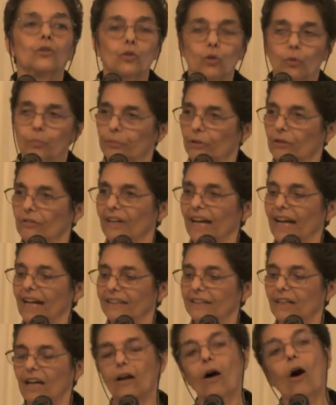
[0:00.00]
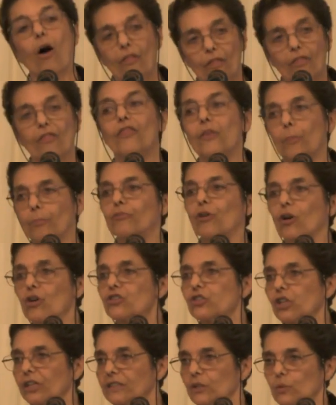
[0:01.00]
to provide the
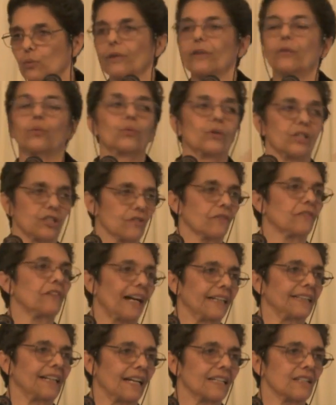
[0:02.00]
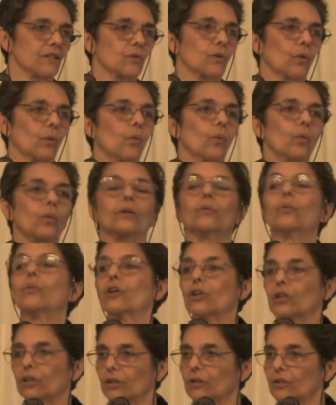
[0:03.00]
projects with which finance will
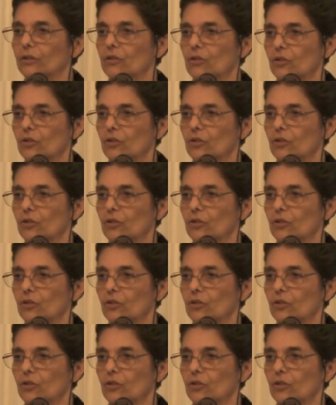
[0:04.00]
work.